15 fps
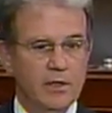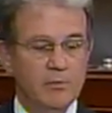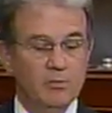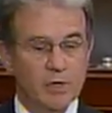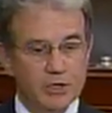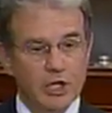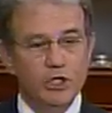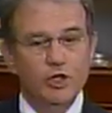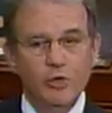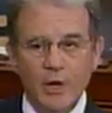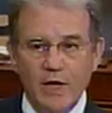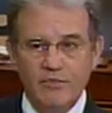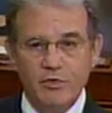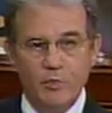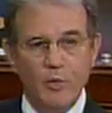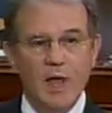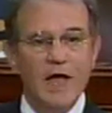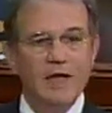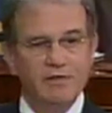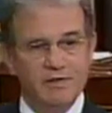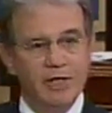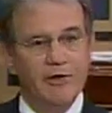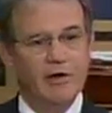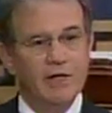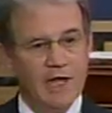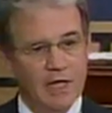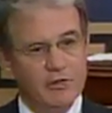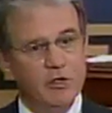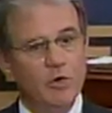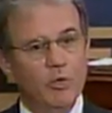but they do have the right of carrying
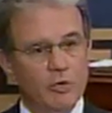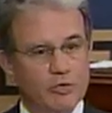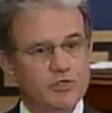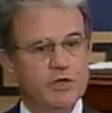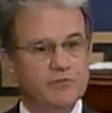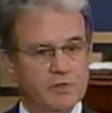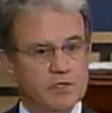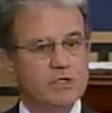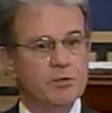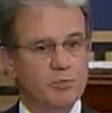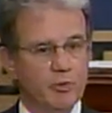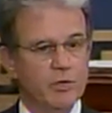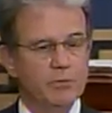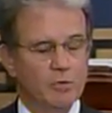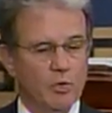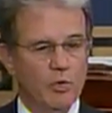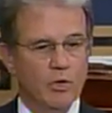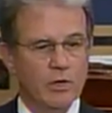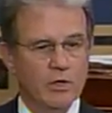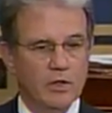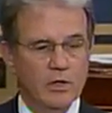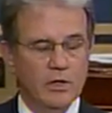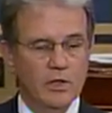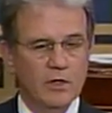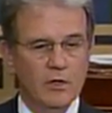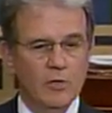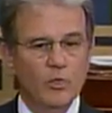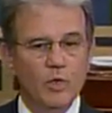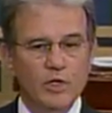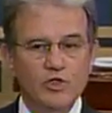out the orders of the Supreme Court,
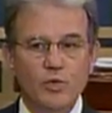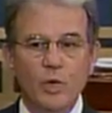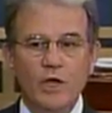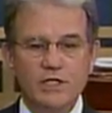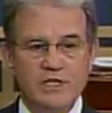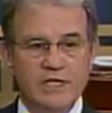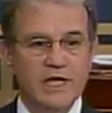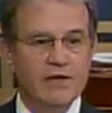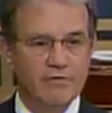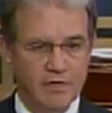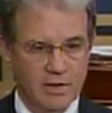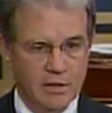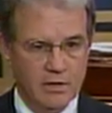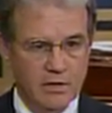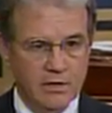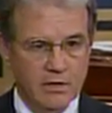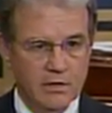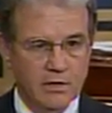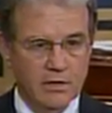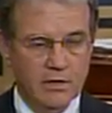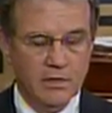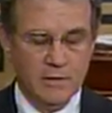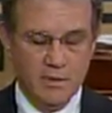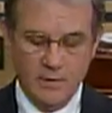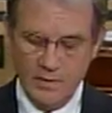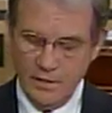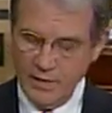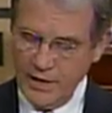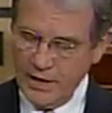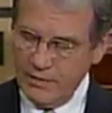which was given.
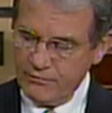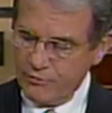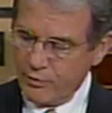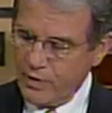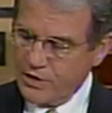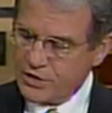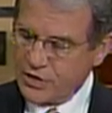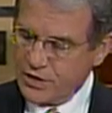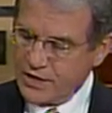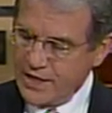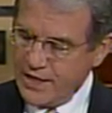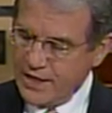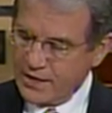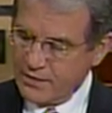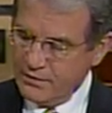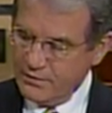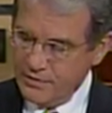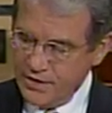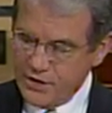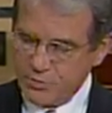And for us to take this